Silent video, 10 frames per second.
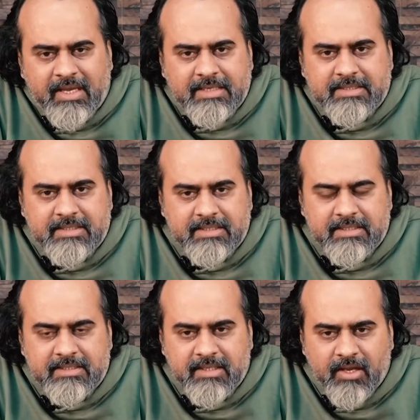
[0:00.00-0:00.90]

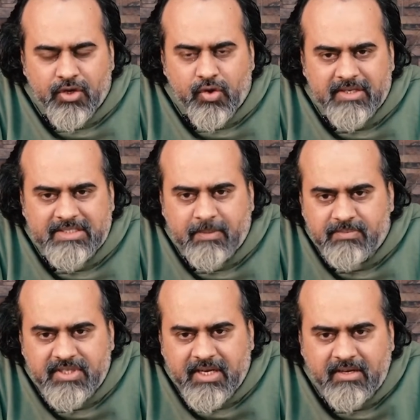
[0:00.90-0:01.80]
cases, you are
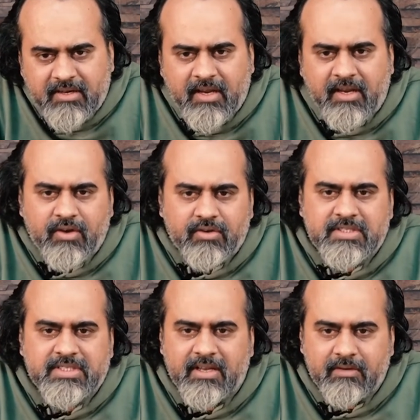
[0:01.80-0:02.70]
subjecting
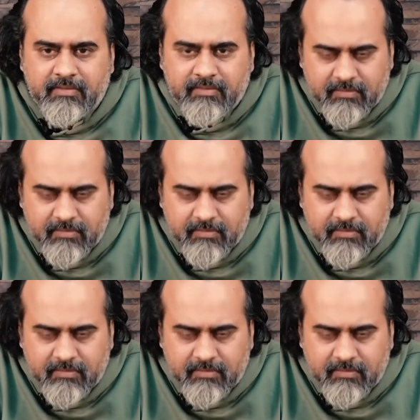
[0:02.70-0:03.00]
yourself